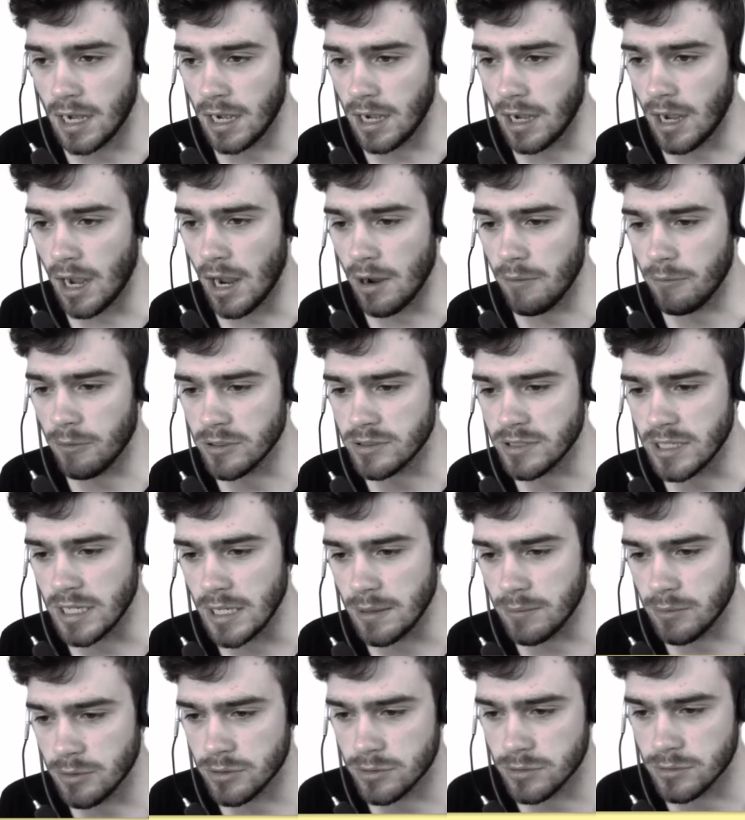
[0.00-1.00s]
I was
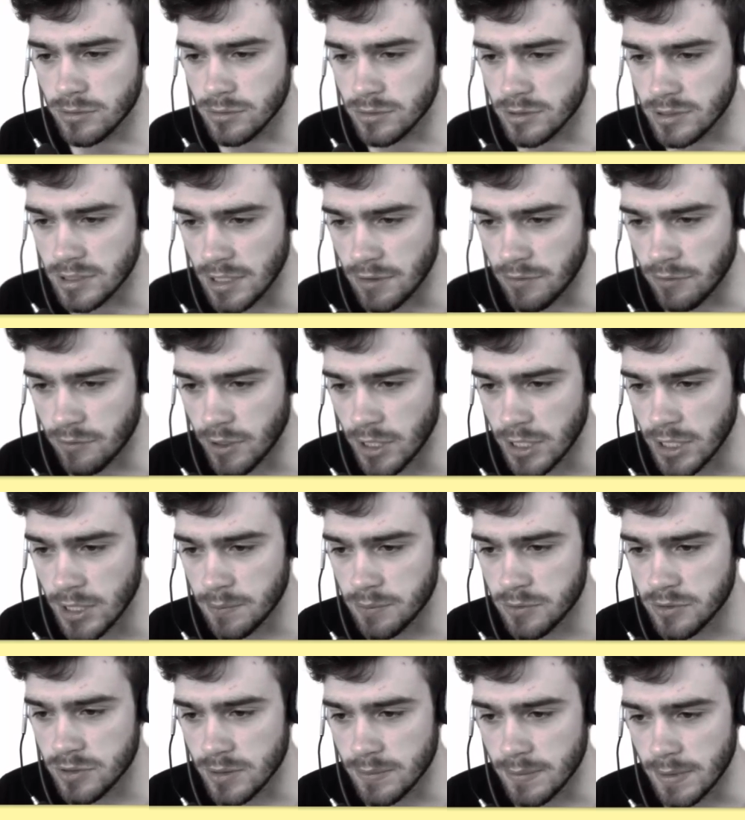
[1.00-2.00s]
able to save quite up
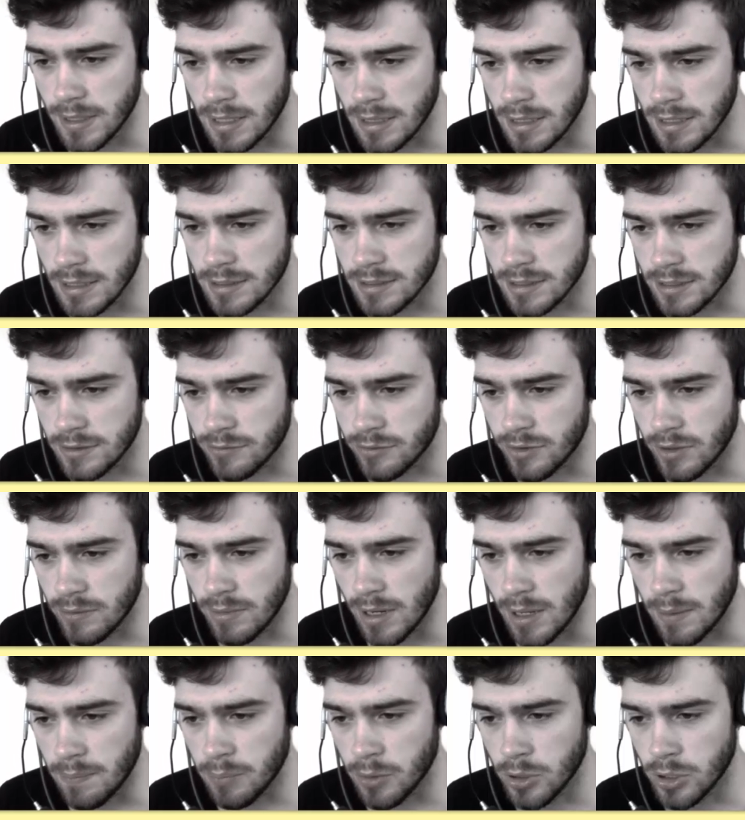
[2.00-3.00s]
some elixir from
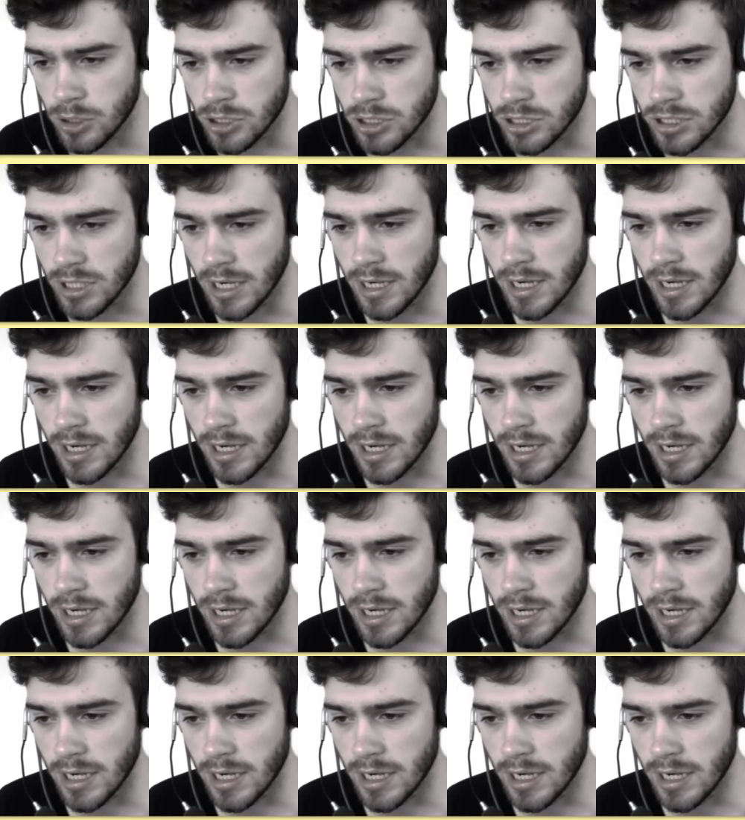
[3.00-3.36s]
that push,